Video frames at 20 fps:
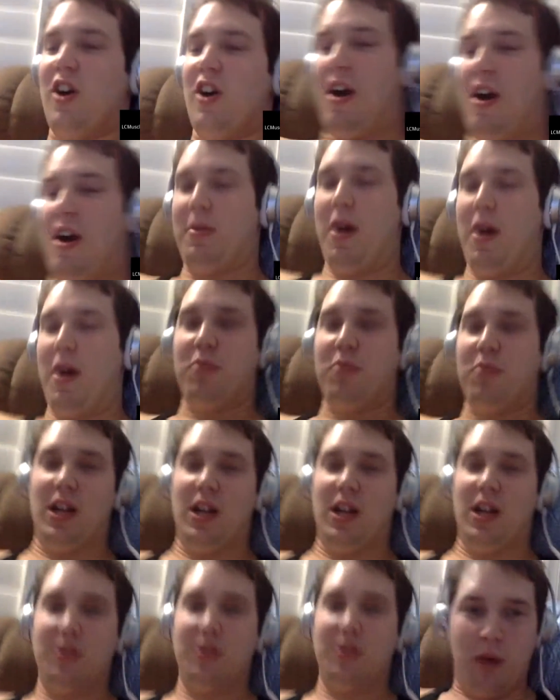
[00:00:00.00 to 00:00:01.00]
it, but I'm
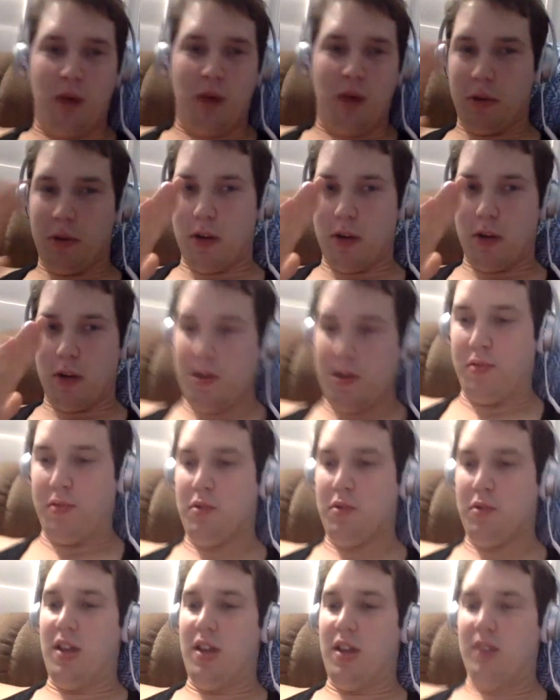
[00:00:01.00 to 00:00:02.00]
gonna read
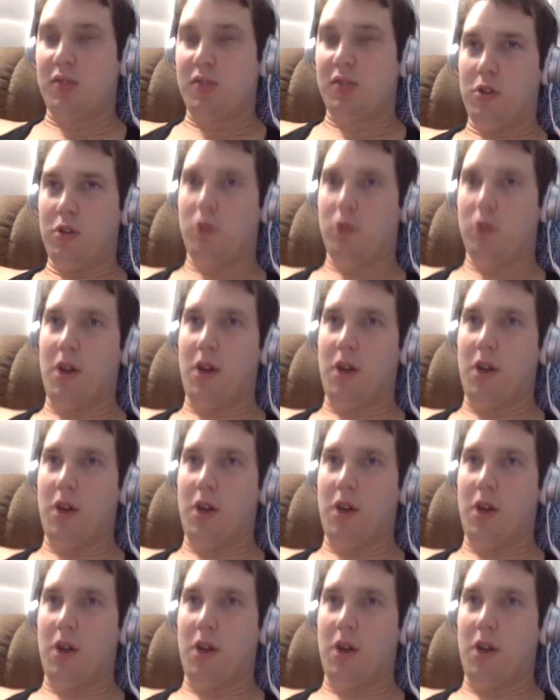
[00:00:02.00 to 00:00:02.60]
through this real quick